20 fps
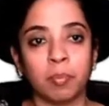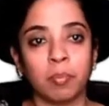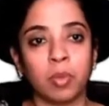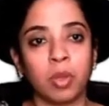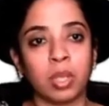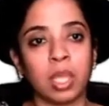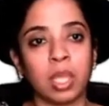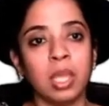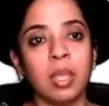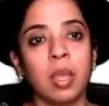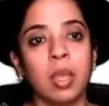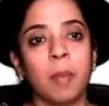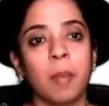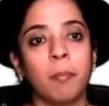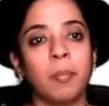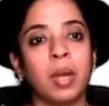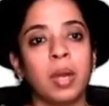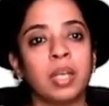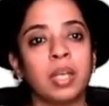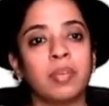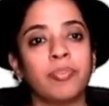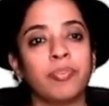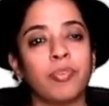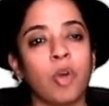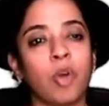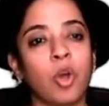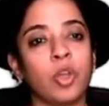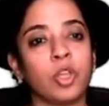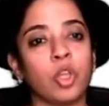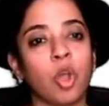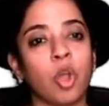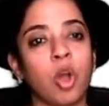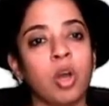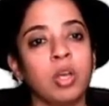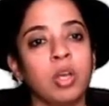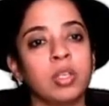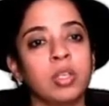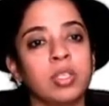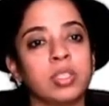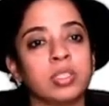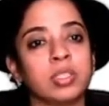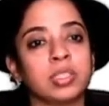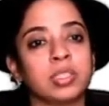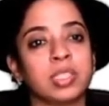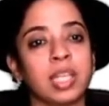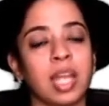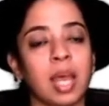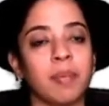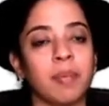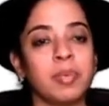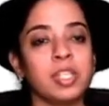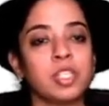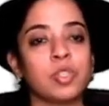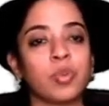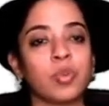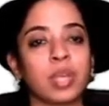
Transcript: Okay, but for your uh, syllabus, you